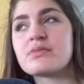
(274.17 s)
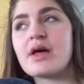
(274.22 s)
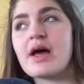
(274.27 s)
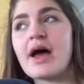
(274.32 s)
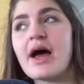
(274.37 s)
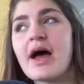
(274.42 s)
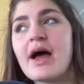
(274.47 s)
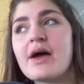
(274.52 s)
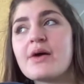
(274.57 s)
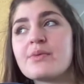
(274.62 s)

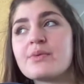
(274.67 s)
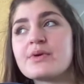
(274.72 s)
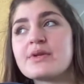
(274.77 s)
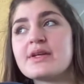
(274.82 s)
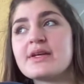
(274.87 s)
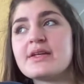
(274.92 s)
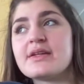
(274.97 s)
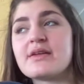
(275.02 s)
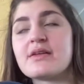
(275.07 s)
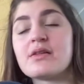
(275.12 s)
I would
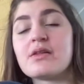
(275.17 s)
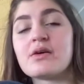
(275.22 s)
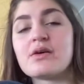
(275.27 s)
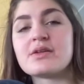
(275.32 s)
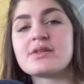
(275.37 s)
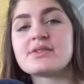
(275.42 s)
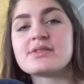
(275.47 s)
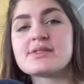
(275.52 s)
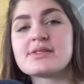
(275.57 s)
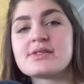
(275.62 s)
eat a
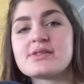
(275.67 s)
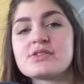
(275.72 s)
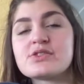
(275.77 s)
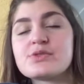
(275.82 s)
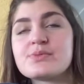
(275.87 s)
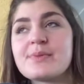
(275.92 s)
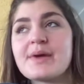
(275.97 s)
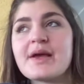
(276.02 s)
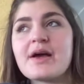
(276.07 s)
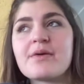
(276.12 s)
lot
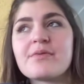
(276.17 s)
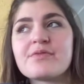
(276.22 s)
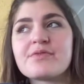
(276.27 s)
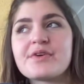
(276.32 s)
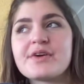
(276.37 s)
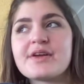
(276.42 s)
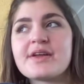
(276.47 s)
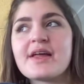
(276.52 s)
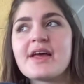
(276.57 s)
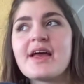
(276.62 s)
to make up
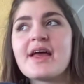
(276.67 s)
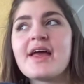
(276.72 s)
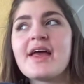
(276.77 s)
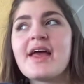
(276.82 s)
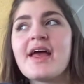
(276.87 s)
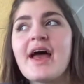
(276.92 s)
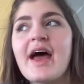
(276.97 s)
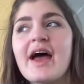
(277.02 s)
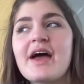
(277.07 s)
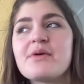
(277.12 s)
for it.
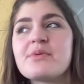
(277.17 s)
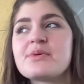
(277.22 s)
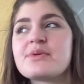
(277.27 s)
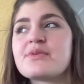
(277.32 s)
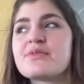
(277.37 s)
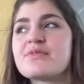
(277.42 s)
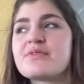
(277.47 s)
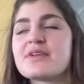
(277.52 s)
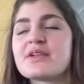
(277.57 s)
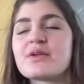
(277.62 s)
I
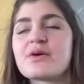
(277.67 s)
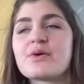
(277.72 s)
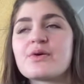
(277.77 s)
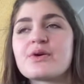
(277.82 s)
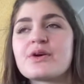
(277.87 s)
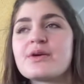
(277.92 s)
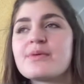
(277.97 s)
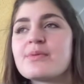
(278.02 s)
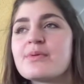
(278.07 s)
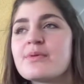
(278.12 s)
would feel
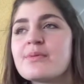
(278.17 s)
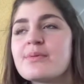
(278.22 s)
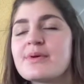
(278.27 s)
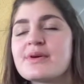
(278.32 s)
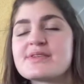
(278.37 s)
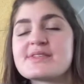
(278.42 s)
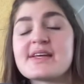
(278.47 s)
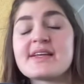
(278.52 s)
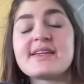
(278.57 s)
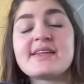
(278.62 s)
horrible
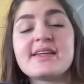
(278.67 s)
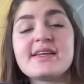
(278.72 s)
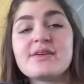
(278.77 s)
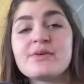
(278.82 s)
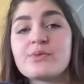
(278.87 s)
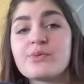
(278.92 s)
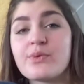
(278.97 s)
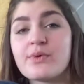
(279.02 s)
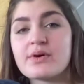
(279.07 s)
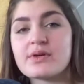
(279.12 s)
because I
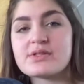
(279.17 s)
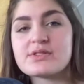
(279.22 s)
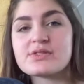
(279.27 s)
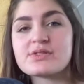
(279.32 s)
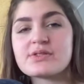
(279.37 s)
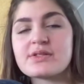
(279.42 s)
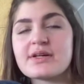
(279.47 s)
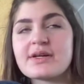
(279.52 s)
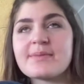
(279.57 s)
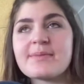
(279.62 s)
didn't want
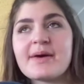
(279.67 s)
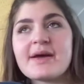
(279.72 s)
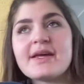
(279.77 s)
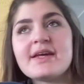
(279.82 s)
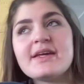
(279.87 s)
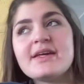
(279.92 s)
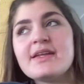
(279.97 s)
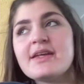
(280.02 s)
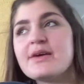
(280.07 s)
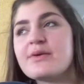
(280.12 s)
to, like my
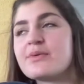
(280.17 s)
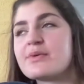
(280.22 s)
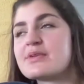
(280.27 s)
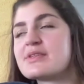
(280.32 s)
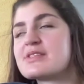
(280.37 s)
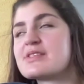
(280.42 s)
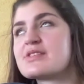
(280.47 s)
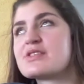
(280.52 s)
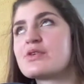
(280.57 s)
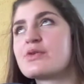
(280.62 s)
ED
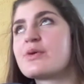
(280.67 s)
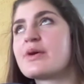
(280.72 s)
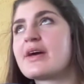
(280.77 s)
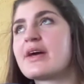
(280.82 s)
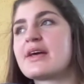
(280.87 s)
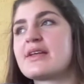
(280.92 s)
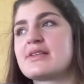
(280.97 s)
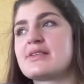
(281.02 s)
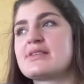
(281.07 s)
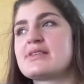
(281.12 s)
was so
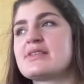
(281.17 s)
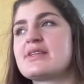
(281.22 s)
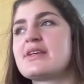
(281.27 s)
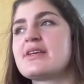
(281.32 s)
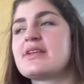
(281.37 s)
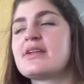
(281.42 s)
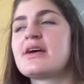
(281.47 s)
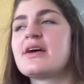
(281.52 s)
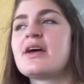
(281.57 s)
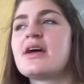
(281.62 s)
against
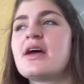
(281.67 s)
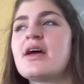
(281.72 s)
it.